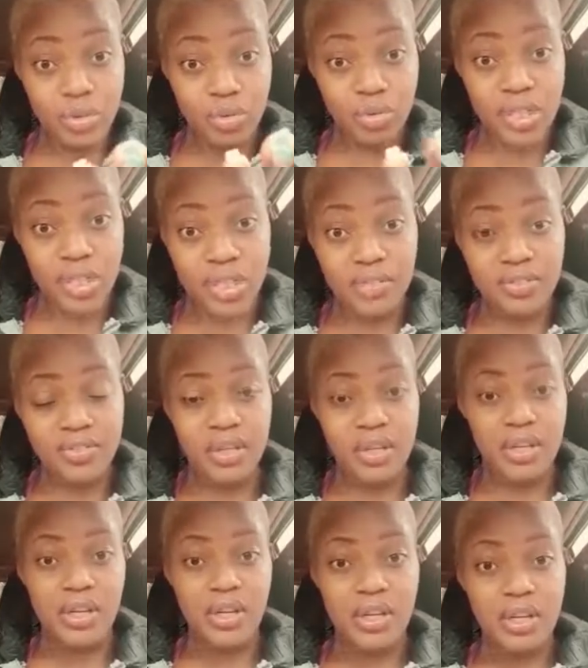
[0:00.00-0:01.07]
on TV,
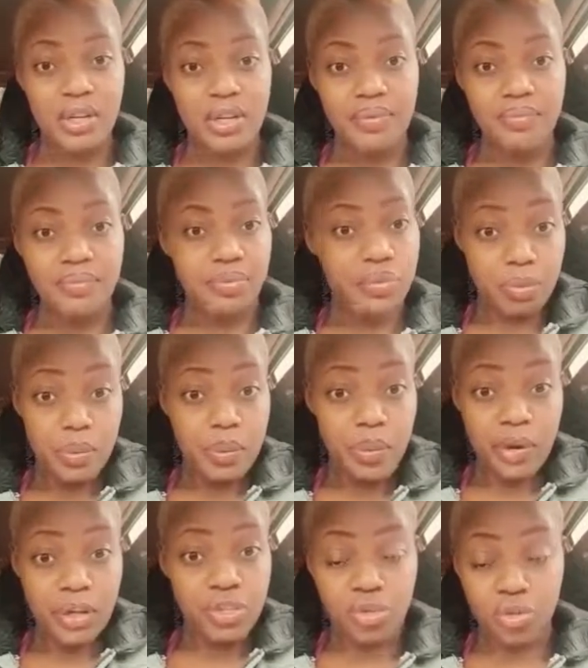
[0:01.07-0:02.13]
do people
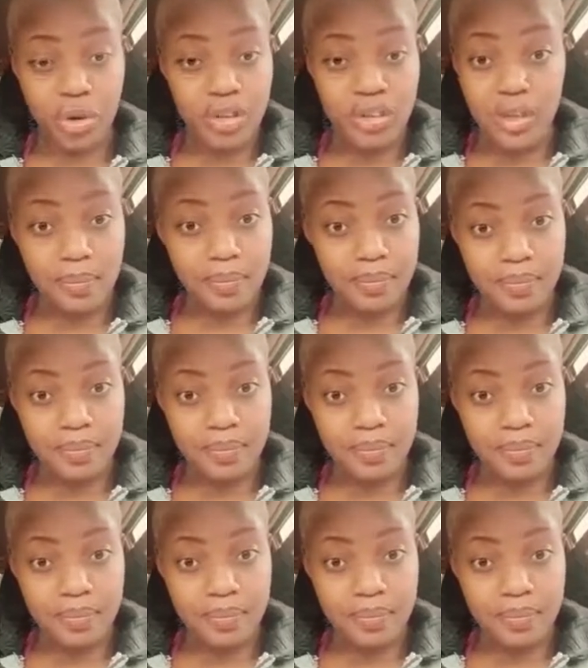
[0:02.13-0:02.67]
enjoy them?